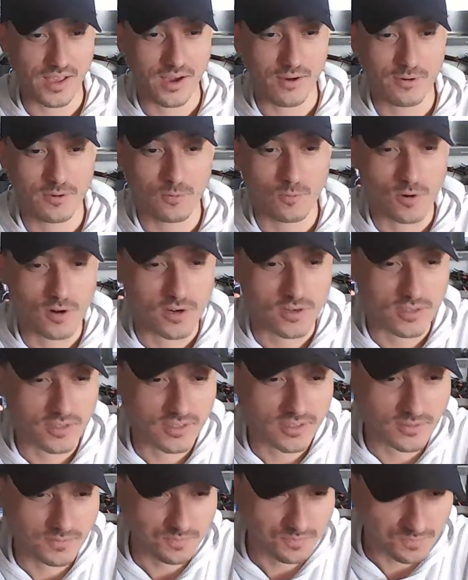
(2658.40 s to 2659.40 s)
it
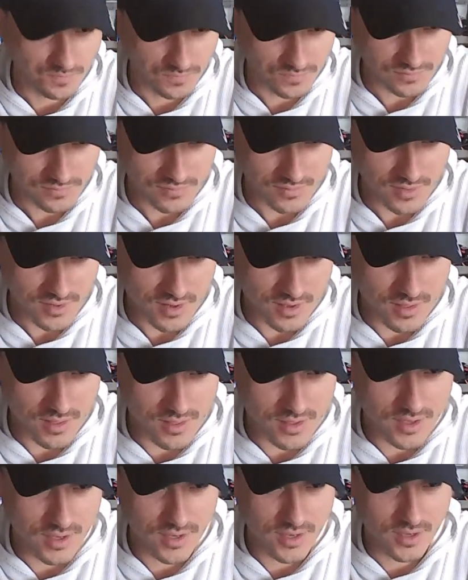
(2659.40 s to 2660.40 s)
works.
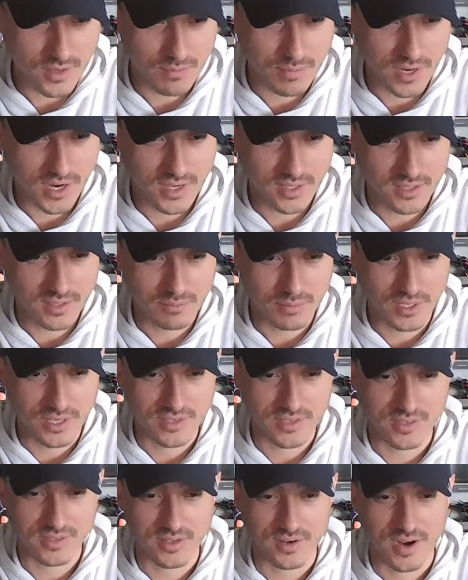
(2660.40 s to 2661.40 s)
The pilot
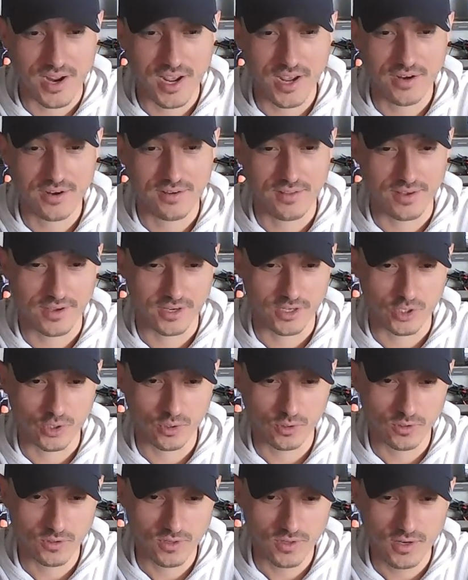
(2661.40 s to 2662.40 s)
places their hand on the
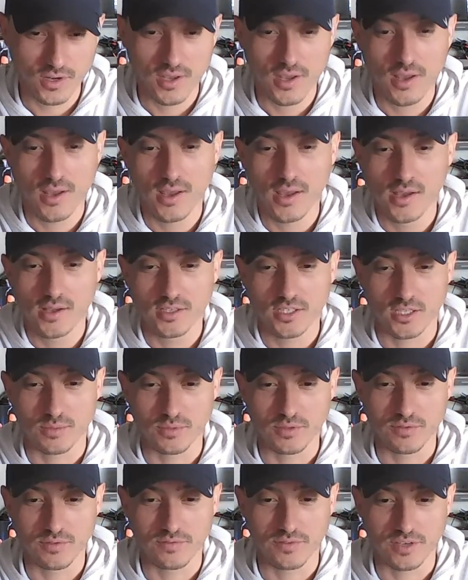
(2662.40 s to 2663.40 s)
controller. To
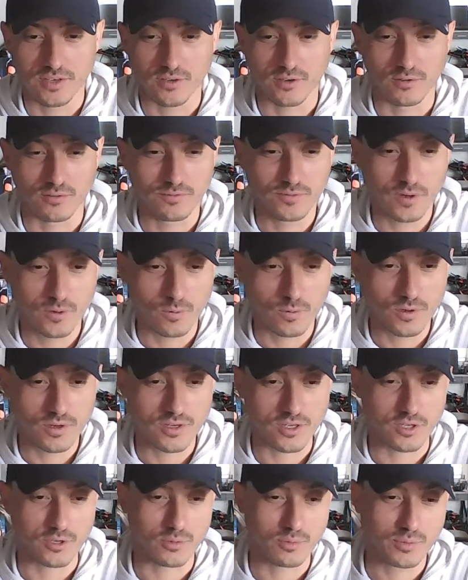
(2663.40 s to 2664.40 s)
move the vehicle
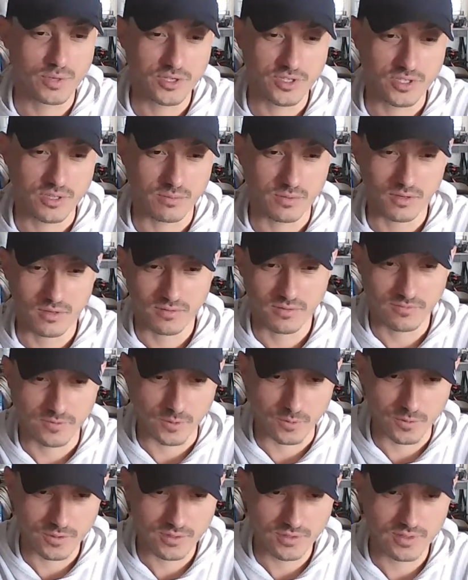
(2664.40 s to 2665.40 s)
forward, you push the ball
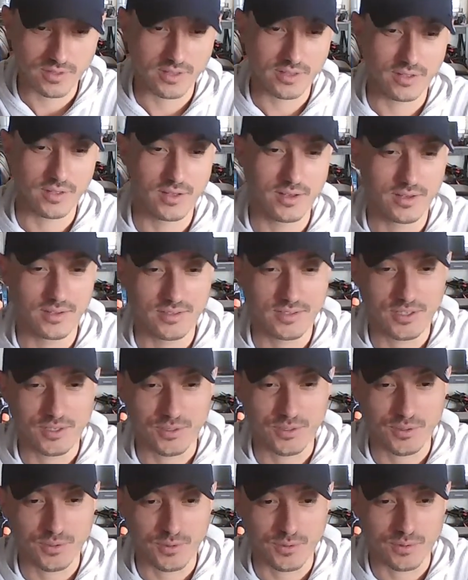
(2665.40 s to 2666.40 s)
forward.
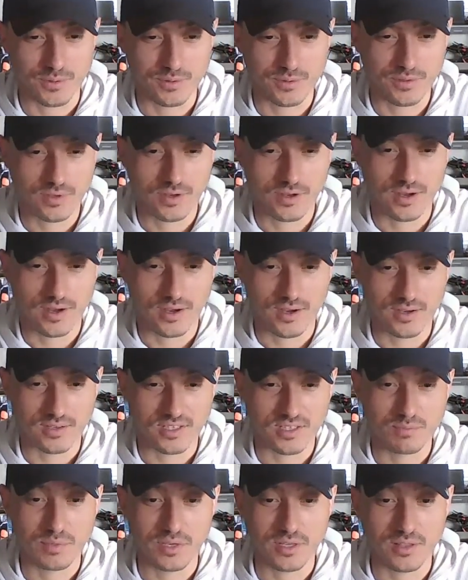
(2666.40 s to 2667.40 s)
To
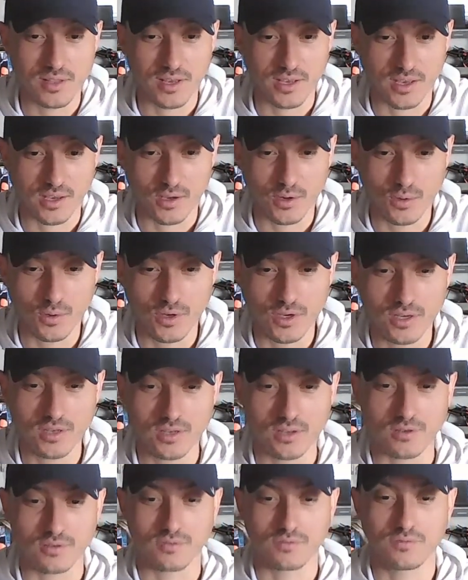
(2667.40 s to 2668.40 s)
spin like a
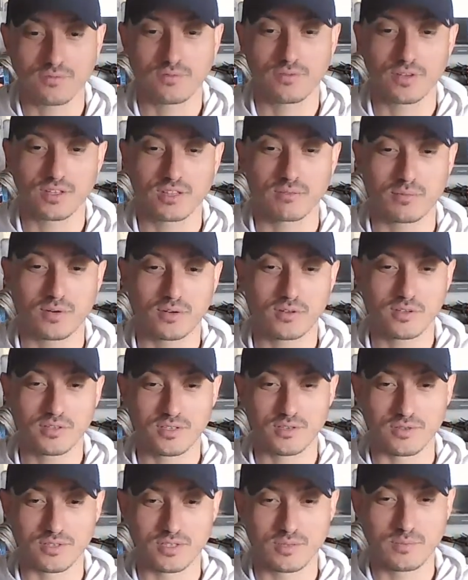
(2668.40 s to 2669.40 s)
coin, you flip the ball
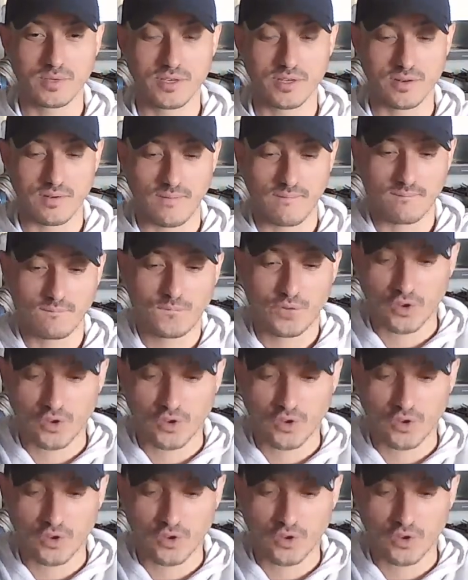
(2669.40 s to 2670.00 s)
into a spin.